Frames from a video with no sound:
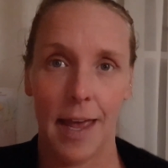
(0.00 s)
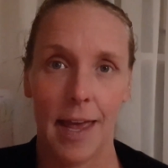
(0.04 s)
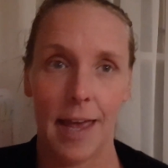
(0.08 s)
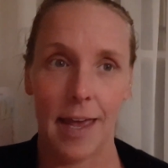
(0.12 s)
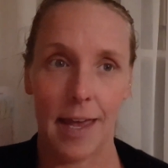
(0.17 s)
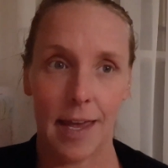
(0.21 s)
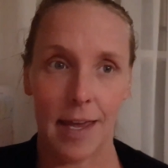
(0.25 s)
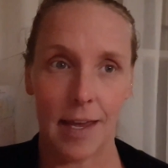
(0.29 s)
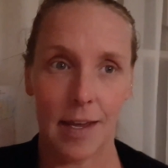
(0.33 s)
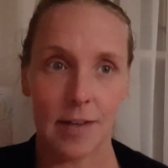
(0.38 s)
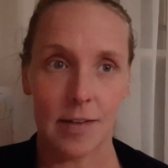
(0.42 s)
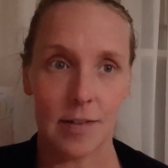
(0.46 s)

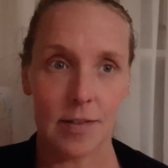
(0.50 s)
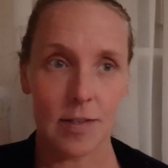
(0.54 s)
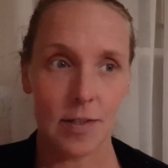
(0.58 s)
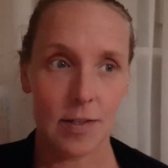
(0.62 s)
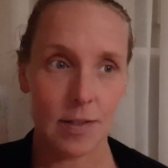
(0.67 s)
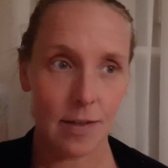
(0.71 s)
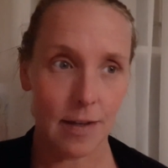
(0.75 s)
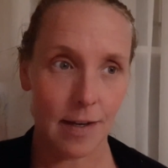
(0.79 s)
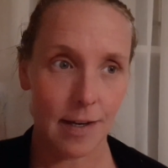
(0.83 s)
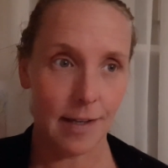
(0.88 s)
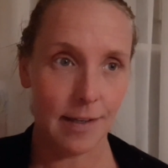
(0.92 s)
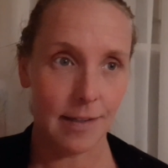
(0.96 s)

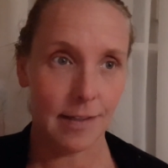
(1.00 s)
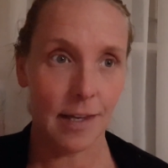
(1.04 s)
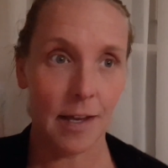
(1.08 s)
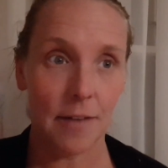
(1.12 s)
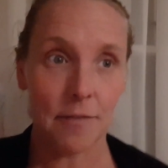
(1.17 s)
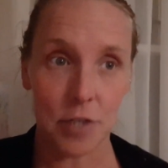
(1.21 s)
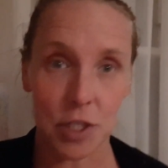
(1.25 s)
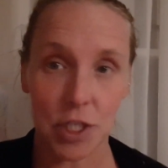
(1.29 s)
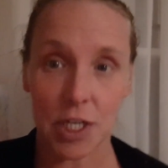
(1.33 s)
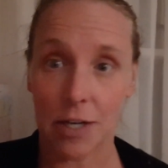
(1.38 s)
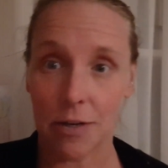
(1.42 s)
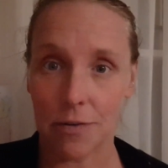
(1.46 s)
and I
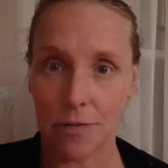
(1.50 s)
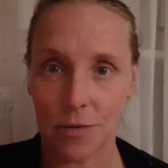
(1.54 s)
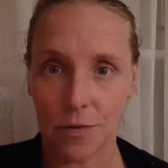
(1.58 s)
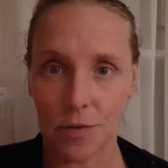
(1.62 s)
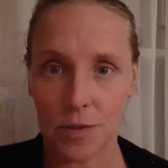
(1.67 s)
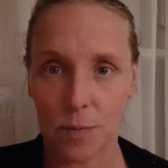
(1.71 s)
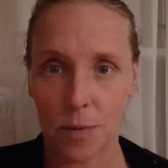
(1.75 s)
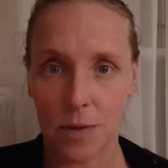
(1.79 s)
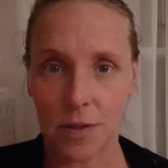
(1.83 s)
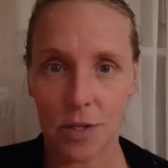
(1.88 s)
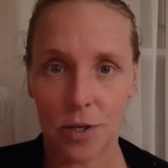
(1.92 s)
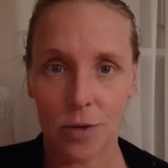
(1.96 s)
love sharing
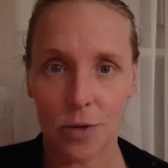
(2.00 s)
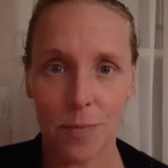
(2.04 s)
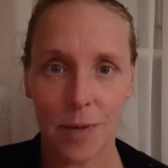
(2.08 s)
those with you,